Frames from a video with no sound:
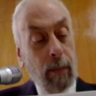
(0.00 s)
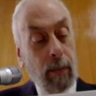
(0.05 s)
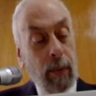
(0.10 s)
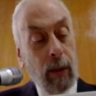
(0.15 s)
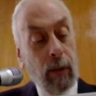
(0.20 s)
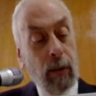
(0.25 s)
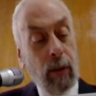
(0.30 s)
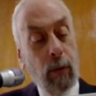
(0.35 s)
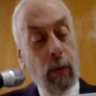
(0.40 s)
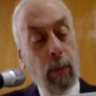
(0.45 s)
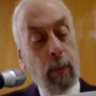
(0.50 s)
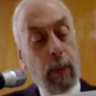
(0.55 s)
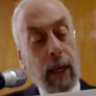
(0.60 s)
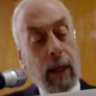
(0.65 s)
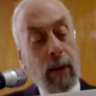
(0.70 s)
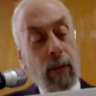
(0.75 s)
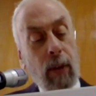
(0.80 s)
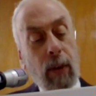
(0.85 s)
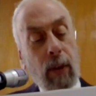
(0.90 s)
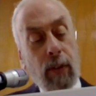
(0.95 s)
This
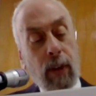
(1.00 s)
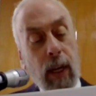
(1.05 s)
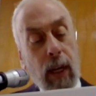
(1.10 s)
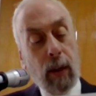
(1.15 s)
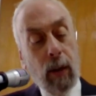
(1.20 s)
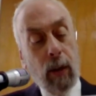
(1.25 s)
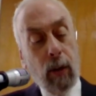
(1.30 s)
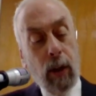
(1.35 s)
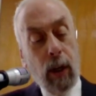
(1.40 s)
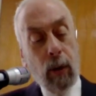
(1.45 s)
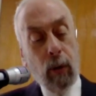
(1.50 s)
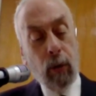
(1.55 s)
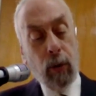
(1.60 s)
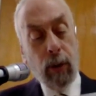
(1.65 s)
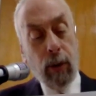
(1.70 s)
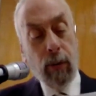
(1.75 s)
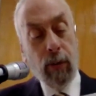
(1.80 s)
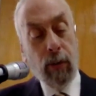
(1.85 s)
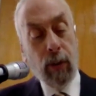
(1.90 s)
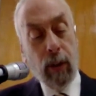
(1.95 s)
base has gone
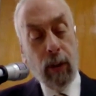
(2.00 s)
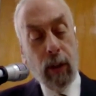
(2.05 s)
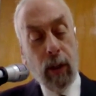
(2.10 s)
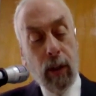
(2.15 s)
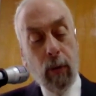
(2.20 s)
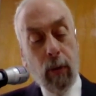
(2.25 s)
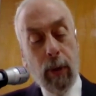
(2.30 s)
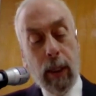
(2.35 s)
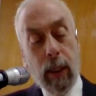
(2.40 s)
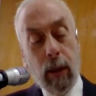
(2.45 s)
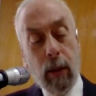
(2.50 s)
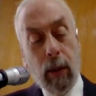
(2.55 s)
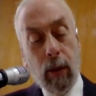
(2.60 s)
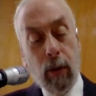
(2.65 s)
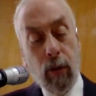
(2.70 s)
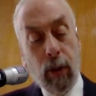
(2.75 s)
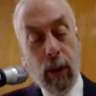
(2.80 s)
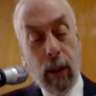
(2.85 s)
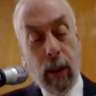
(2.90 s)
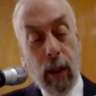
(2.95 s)
unnoticed in the
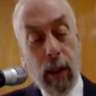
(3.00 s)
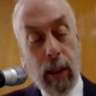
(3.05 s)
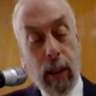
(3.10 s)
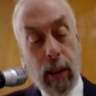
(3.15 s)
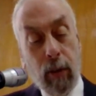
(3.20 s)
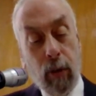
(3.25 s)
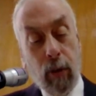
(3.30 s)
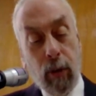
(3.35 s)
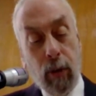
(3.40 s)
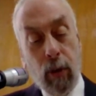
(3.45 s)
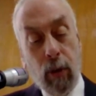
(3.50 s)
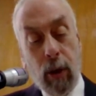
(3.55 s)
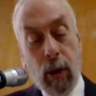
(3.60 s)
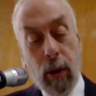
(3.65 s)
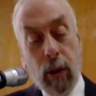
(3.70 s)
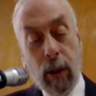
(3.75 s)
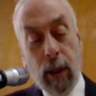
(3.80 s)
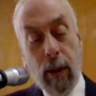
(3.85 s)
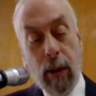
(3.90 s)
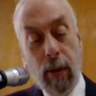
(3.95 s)
Iranological
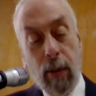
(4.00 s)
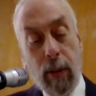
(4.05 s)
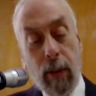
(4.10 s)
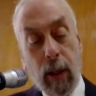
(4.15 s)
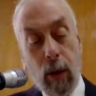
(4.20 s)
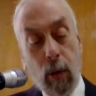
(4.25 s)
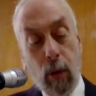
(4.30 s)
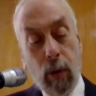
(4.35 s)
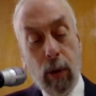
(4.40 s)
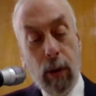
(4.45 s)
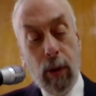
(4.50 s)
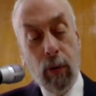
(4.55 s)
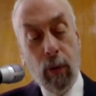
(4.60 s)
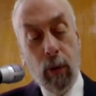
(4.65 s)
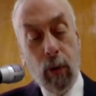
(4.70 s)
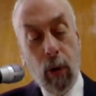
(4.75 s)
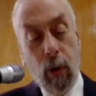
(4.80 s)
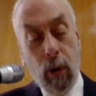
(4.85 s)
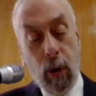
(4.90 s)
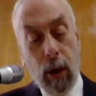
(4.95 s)
literature, and the only
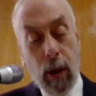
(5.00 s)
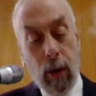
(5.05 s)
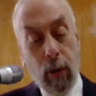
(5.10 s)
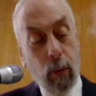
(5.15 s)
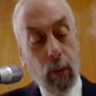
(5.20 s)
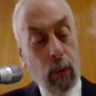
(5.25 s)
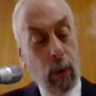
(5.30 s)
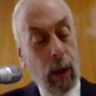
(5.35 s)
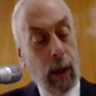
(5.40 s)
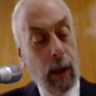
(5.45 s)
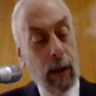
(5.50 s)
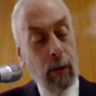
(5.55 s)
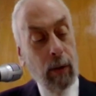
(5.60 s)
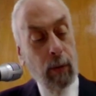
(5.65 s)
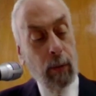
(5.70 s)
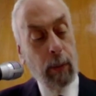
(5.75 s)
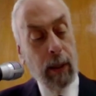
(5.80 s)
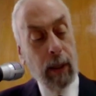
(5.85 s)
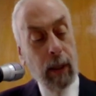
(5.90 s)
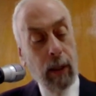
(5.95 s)
scholar who has
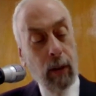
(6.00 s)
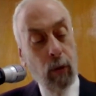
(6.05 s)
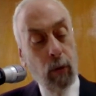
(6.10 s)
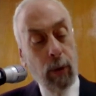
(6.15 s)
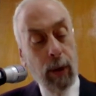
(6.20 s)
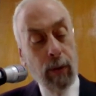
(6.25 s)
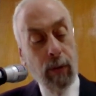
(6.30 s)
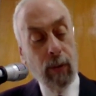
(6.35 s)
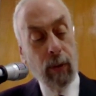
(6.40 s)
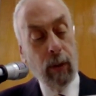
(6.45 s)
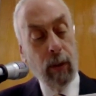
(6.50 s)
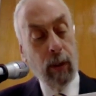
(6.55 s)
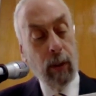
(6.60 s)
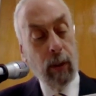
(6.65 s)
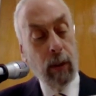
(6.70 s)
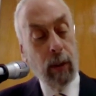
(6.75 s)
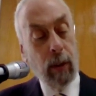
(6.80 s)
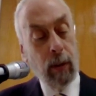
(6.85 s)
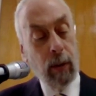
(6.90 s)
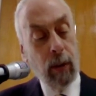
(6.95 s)
been interested
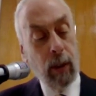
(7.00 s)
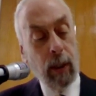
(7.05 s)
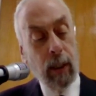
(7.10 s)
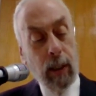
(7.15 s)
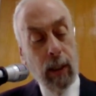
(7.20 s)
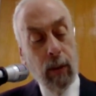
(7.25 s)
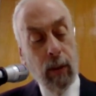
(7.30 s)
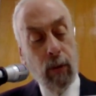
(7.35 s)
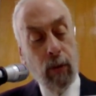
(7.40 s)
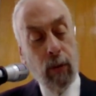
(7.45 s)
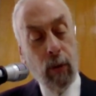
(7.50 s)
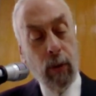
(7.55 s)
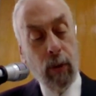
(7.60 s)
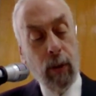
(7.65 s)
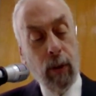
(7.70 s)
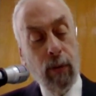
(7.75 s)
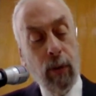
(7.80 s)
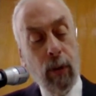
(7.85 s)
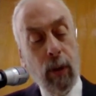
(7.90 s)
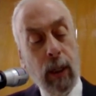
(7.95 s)
in it on
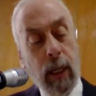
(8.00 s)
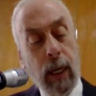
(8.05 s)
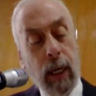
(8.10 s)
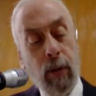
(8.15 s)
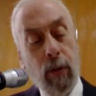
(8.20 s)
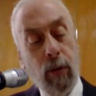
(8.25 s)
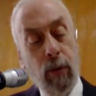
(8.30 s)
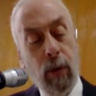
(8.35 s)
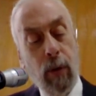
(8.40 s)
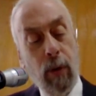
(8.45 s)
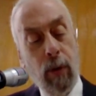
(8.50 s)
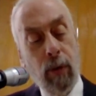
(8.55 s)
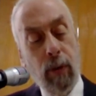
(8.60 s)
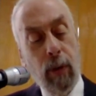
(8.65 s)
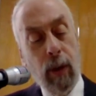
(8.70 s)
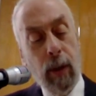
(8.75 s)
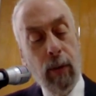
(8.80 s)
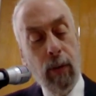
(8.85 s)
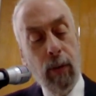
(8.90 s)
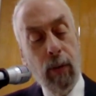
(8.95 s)
different occasions
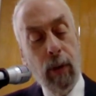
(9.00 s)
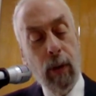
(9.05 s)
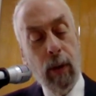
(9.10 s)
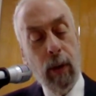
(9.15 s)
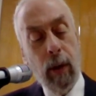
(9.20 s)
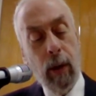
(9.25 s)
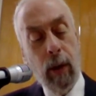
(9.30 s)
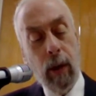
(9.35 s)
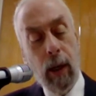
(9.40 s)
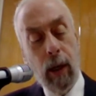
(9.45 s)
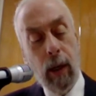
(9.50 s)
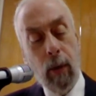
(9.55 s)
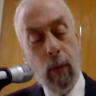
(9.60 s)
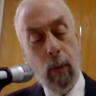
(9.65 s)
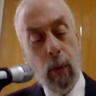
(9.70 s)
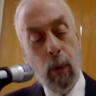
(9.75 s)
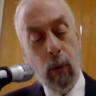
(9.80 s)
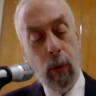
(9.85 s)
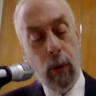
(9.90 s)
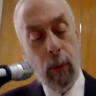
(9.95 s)
is Harold
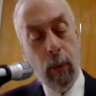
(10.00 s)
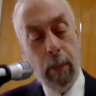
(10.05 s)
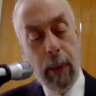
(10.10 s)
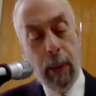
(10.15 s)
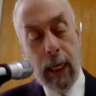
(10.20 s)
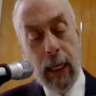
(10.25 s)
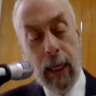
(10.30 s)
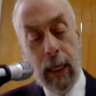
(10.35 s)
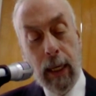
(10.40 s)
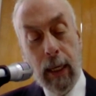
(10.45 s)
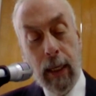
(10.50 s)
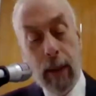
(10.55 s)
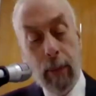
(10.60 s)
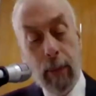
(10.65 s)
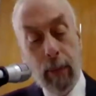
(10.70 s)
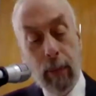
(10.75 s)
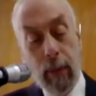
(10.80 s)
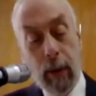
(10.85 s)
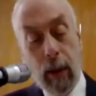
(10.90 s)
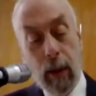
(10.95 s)
Walter Bailey.
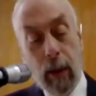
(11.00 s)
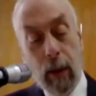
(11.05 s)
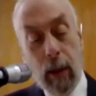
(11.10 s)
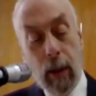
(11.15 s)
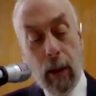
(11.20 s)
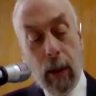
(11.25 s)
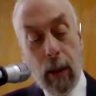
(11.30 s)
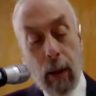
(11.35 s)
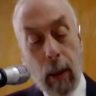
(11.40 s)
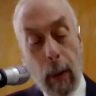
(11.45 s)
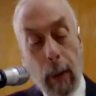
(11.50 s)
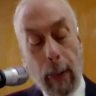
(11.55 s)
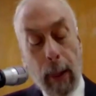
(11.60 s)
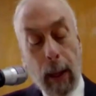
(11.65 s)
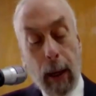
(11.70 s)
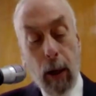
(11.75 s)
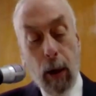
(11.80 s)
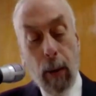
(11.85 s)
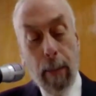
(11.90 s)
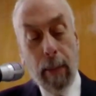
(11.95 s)

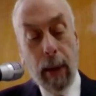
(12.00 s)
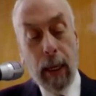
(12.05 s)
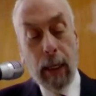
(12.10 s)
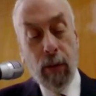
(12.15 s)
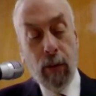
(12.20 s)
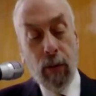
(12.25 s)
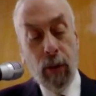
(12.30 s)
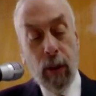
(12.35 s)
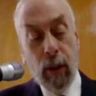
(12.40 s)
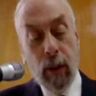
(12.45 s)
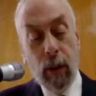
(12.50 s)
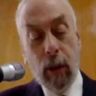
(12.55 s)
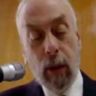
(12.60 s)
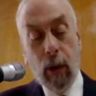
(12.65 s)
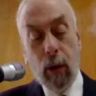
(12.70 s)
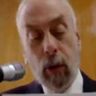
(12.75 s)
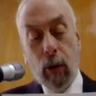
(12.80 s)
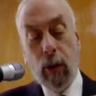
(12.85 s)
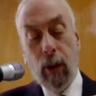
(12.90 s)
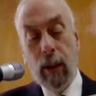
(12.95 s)
Commenting
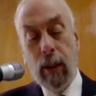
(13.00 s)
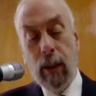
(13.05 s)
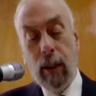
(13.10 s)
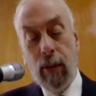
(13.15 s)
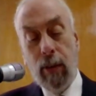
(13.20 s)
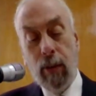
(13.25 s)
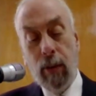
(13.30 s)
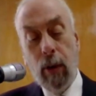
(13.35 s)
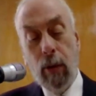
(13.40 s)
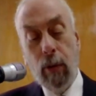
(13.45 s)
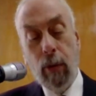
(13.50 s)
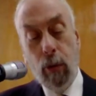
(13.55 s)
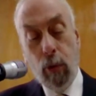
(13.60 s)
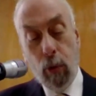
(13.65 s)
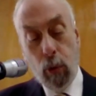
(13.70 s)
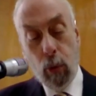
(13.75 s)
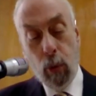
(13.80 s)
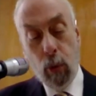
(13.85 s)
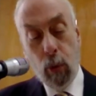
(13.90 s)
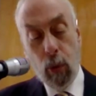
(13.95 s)
Khotanese
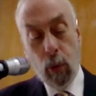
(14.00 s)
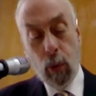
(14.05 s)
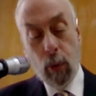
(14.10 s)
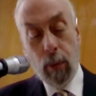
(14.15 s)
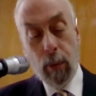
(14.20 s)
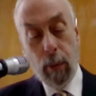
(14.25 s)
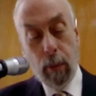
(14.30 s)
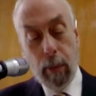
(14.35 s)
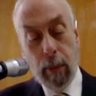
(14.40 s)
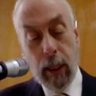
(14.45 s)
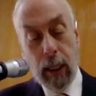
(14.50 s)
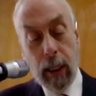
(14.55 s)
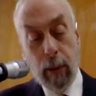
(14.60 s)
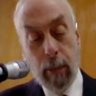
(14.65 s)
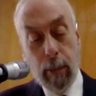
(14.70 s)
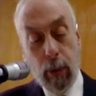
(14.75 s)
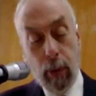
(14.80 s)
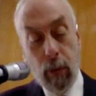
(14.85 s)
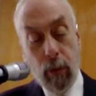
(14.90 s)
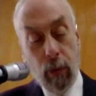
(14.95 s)
zu, meaning
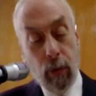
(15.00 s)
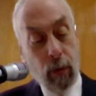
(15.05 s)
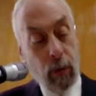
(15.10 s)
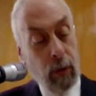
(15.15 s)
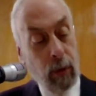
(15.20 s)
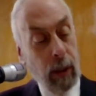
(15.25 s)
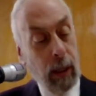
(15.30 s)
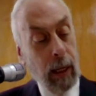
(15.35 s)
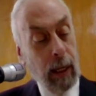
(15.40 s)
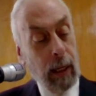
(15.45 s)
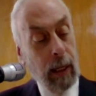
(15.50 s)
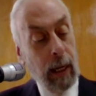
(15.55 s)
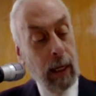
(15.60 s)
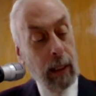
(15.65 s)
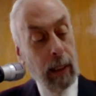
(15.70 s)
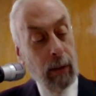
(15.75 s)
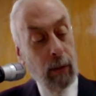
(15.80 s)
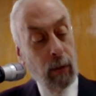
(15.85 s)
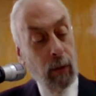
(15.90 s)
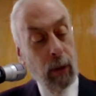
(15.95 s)
puss,
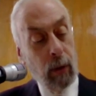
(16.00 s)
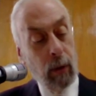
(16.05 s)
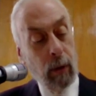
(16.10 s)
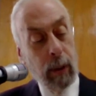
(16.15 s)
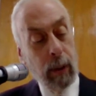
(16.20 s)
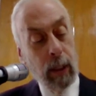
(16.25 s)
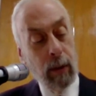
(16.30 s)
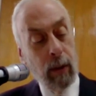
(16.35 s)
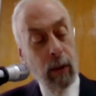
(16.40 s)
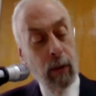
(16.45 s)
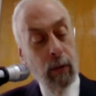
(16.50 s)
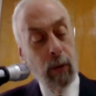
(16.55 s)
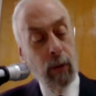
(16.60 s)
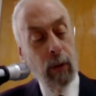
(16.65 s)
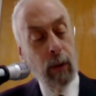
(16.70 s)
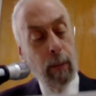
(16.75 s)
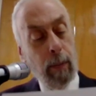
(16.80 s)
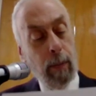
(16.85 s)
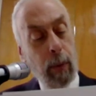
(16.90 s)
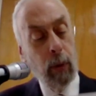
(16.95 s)
and its occurrences in
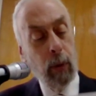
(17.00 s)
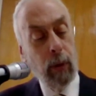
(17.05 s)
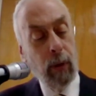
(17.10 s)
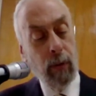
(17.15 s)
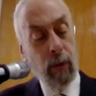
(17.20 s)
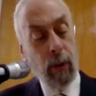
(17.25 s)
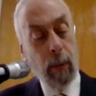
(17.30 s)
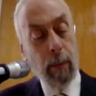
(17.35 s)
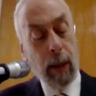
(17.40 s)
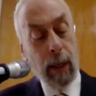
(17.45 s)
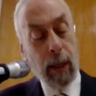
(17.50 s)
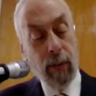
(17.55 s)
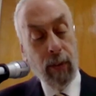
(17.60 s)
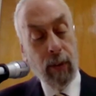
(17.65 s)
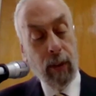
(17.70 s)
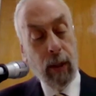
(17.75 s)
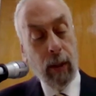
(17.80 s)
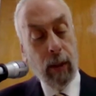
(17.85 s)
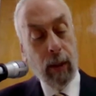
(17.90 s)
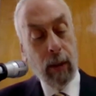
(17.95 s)
the book of
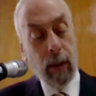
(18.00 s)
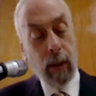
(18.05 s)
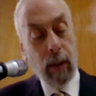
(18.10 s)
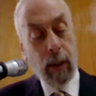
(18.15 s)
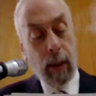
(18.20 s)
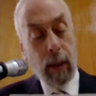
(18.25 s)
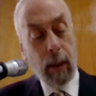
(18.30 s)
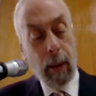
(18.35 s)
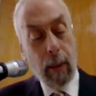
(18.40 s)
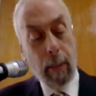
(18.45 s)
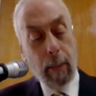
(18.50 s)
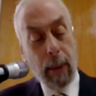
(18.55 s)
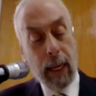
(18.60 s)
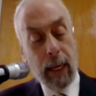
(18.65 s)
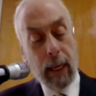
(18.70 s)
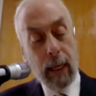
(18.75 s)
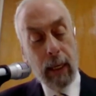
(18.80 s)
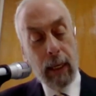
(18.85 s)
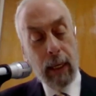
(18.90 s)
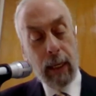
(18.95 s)
Zambasta,
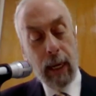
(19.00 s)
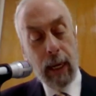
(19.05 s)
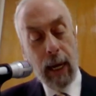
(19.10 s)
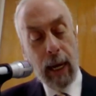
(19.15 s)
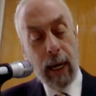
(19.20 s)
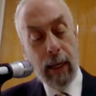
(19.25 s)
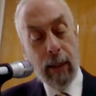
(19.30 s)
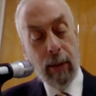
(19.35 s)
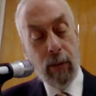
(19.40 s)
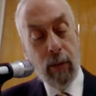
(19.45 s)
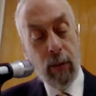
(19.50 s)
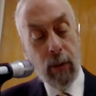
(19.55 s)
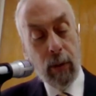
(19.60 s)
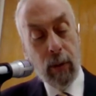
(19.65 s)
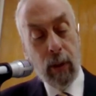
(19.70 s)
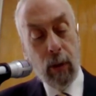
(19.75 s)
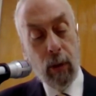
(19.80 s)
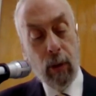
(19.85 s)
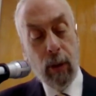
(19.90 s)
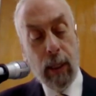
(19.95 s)
Bailey had
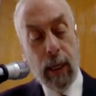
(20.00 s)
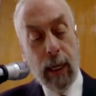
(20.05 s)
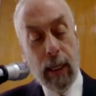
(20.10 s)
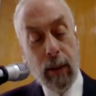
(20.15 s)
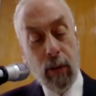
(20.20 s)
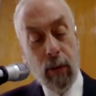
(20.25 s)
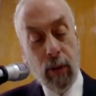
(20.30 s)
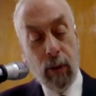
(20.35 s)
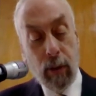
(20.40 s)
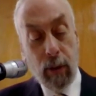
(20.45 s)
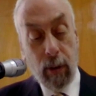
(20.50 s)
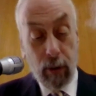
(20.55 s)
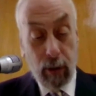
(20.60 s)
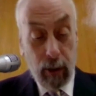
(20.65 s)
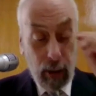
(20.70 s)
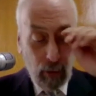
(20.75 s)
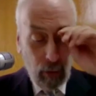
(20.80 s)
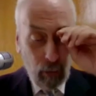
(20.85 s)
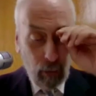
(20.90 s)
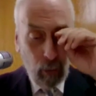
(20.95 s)
connected
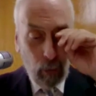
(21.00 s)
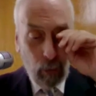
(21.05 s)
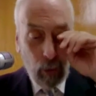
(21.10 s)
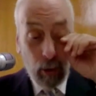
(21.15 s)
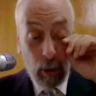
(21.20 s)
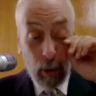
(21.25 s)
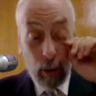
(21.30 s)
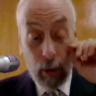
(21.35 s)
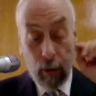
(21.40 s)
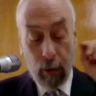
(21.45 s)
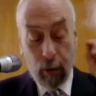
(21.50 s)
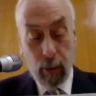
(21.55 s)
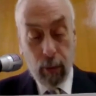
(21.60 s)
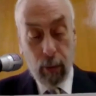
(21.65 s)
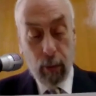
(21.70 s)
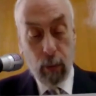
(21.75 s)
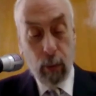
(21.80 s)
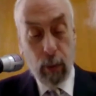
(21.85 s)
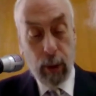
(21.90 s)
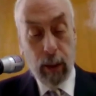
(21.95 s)
these words
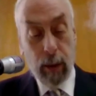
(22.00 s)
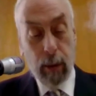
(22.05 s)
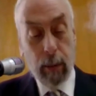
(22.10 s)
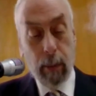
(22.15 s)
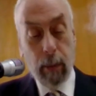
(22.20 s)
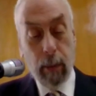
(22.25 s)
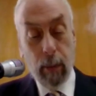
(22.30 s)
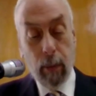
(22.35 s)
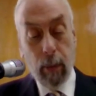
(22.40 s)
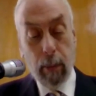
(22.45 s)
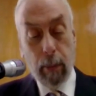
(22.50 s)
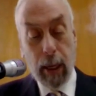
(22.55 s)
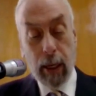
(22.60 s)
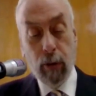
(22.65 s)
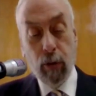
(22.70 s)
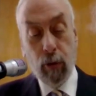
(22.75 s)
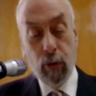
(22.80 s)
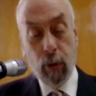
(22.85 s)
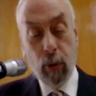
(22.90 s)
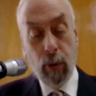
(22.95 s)
with
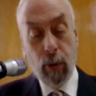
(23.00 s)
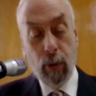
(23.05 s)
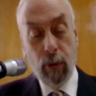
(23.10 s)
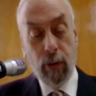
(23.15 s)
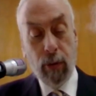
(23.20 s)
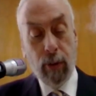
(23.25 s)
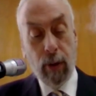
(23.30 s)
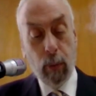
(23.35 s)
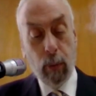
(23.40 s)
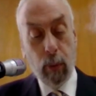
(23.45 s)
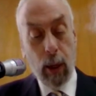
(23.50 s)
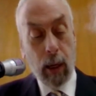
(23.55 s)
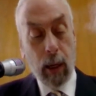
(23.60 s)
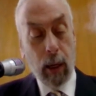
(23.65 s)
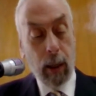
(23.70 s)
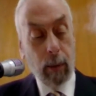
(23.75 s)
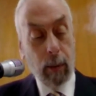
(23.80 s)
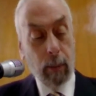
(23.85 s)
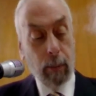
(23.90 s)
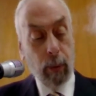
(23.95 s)
Pashto
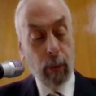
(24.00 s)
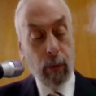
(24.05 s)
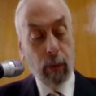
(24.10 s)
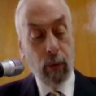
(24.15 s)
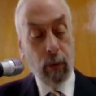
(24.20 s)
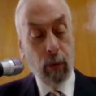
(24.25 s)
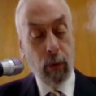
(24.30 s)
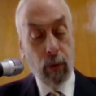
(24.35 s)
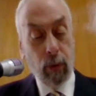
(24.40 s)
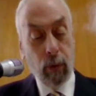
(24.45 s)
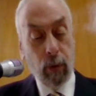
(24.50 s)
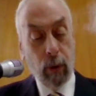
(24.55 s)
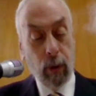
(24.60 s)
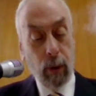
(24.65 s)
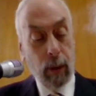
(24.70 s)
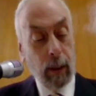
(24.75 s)
Zawa, puss,